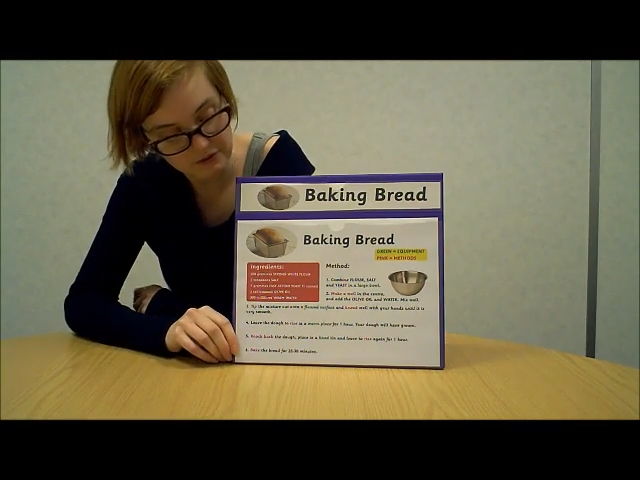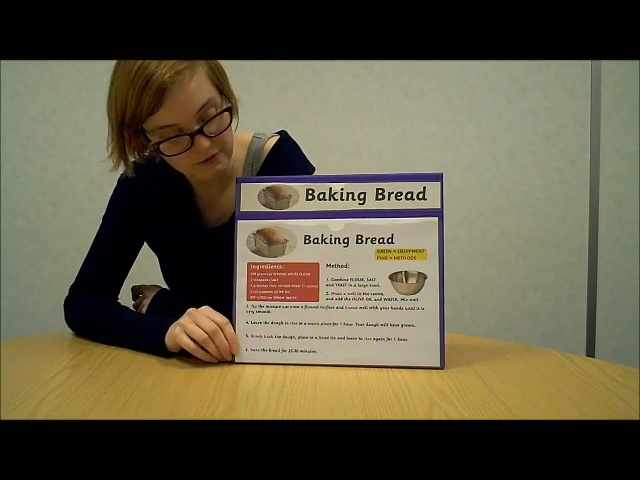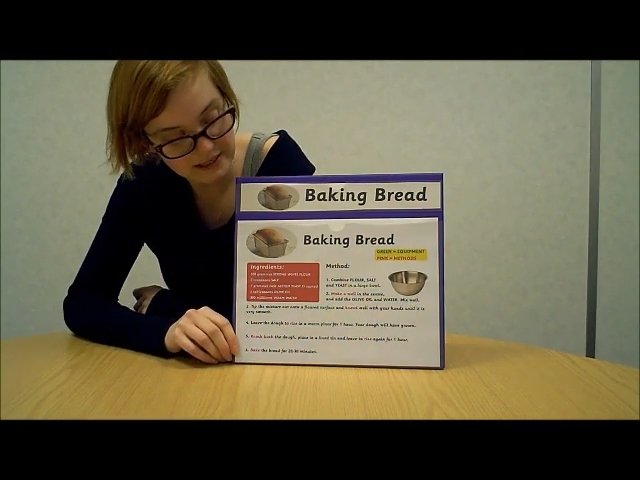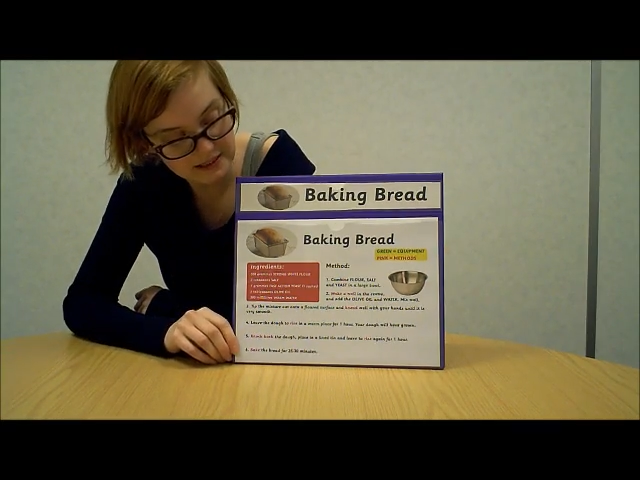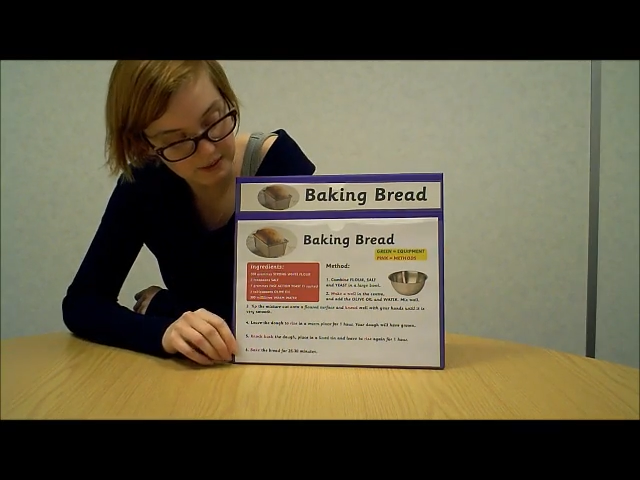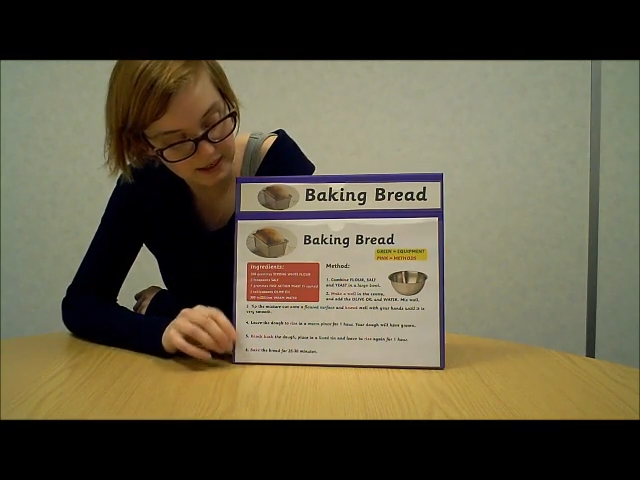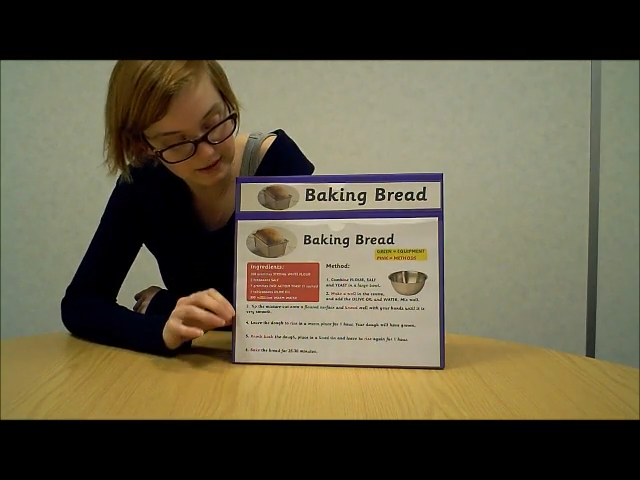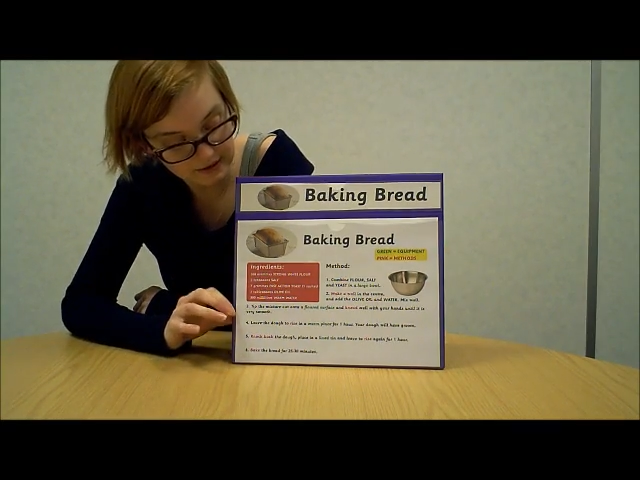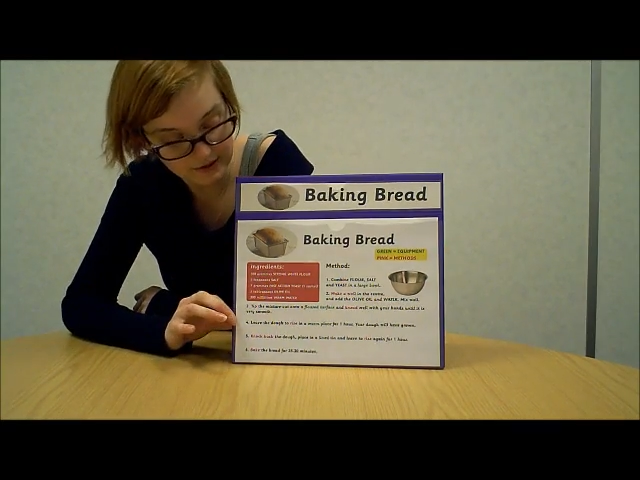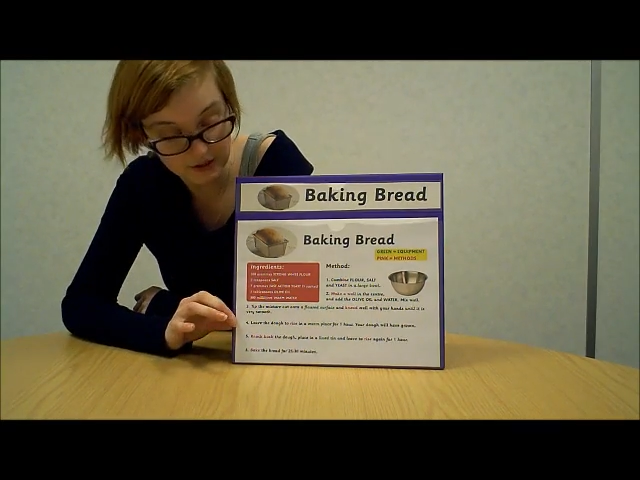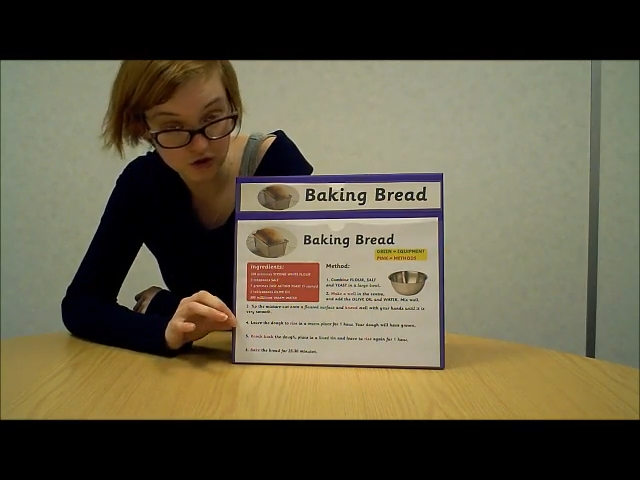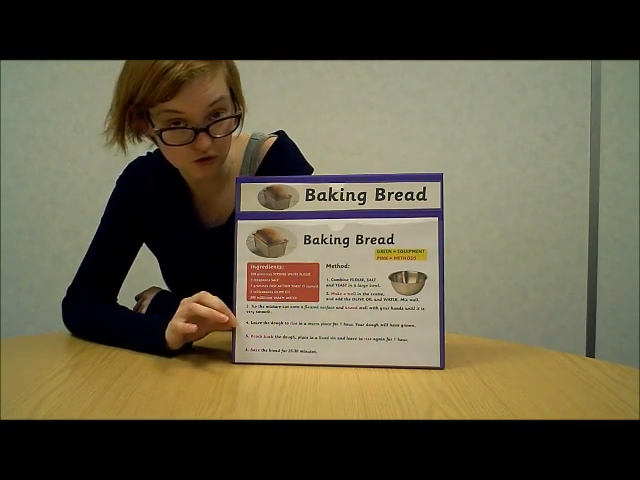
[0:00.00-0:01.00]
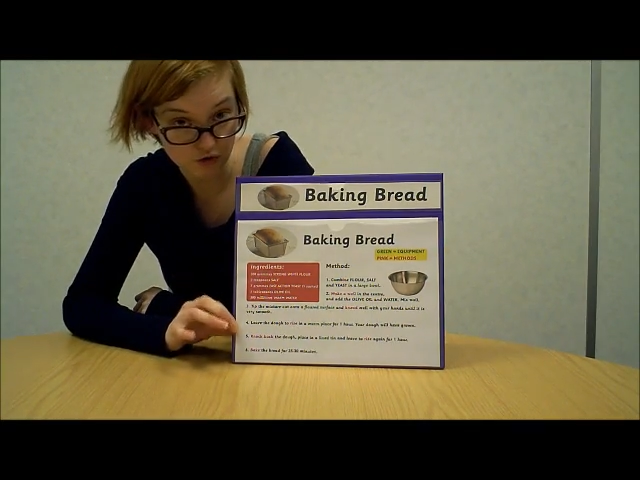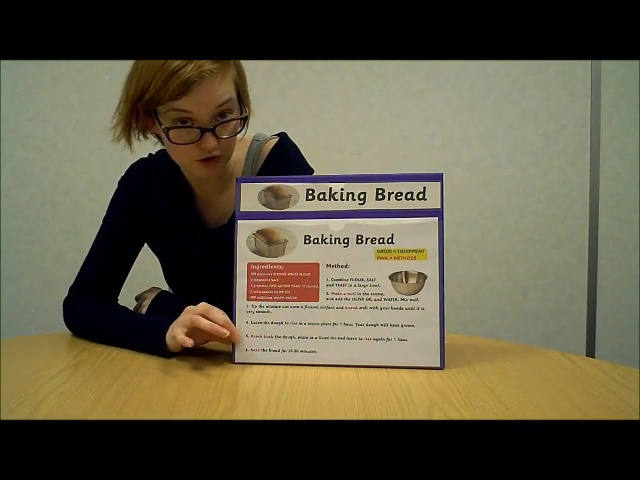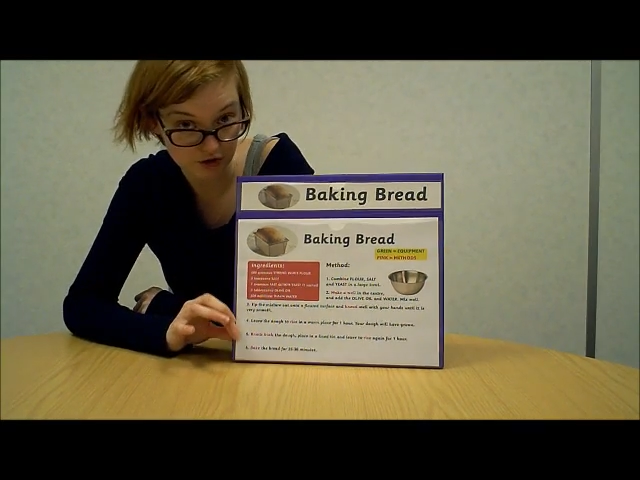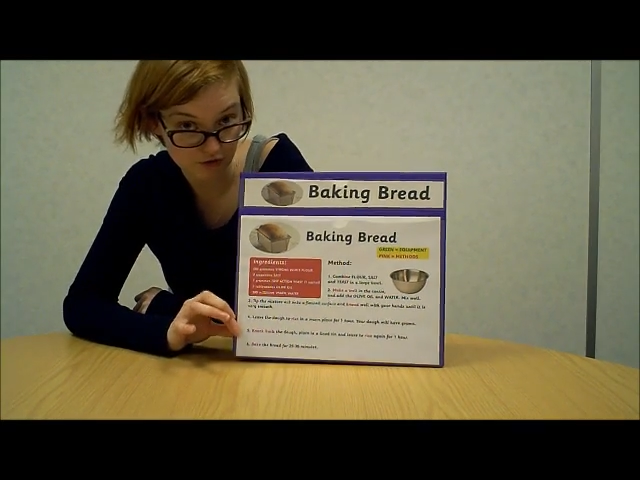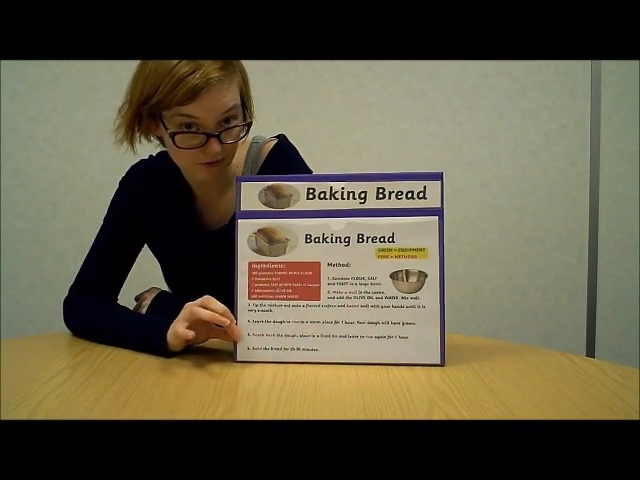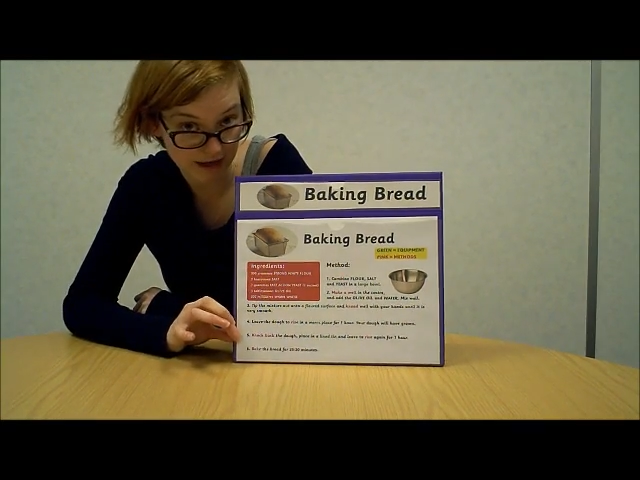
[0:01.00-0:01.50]
recipe and the
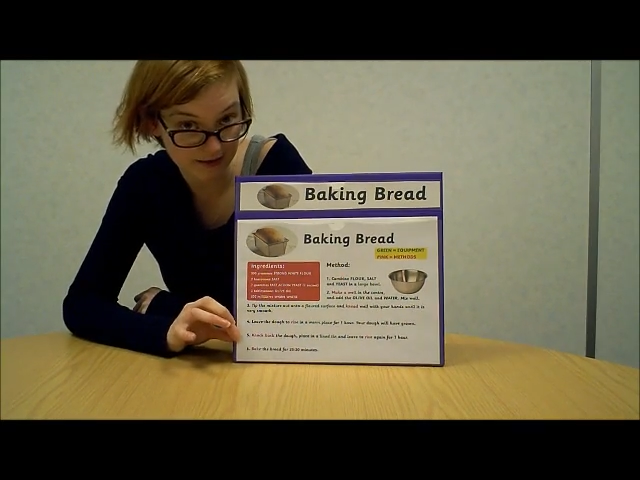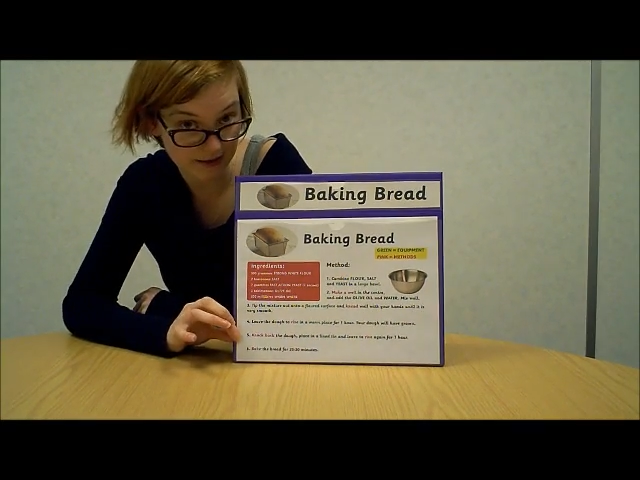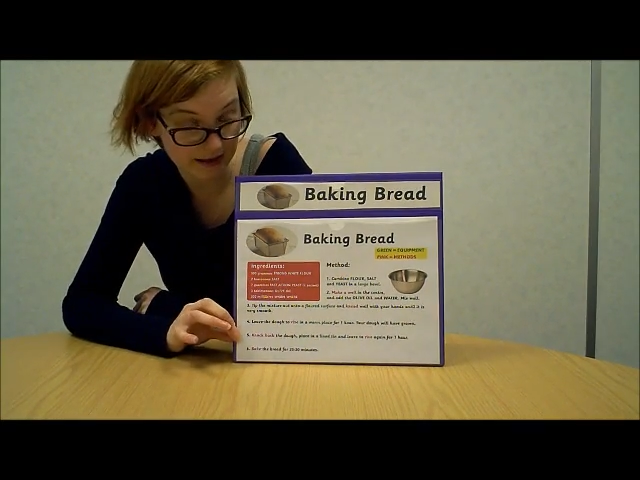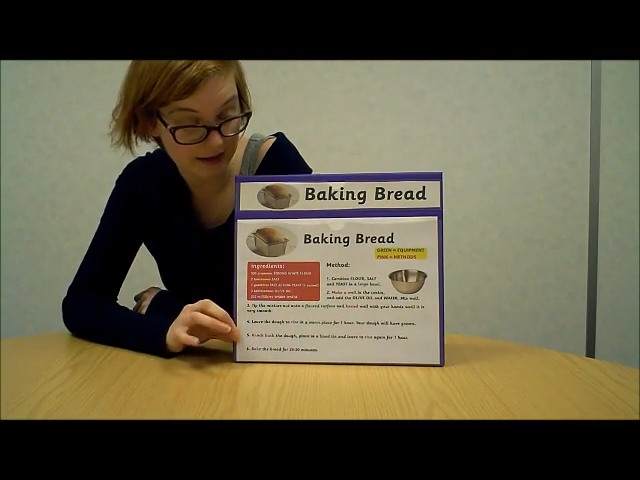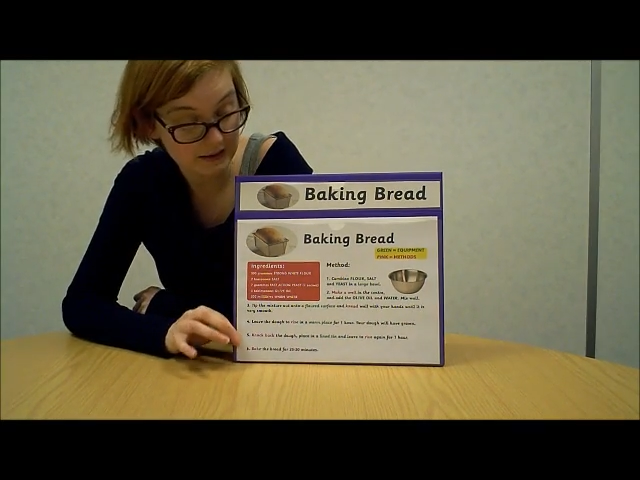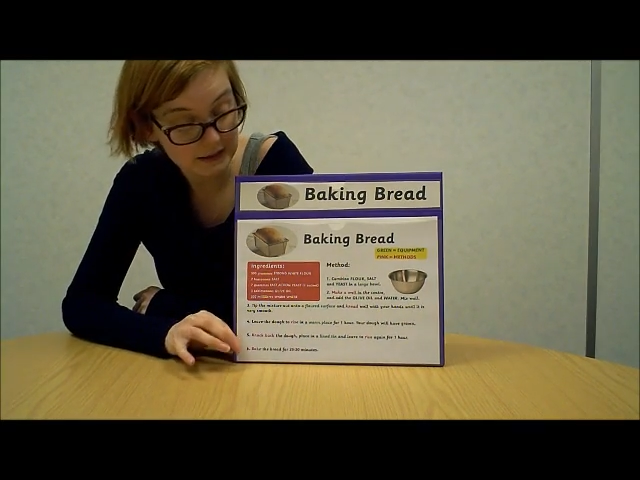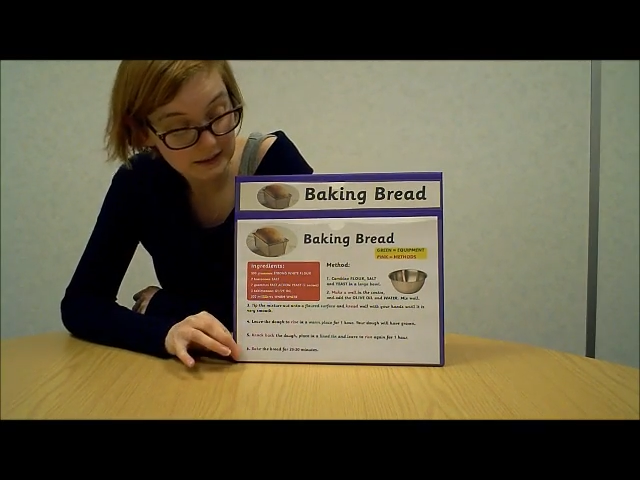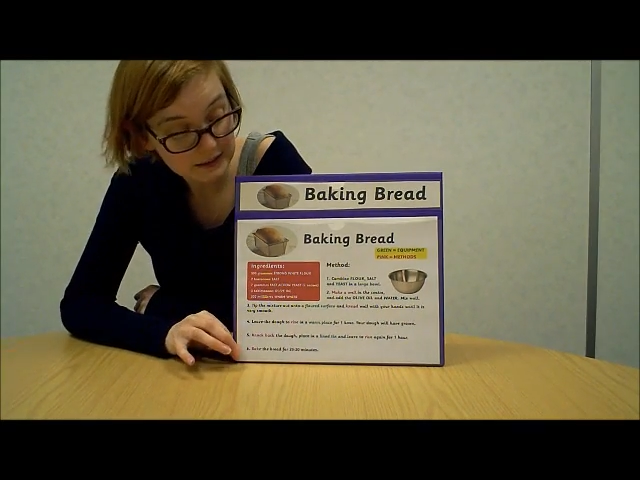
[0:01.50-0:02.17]
instructions right there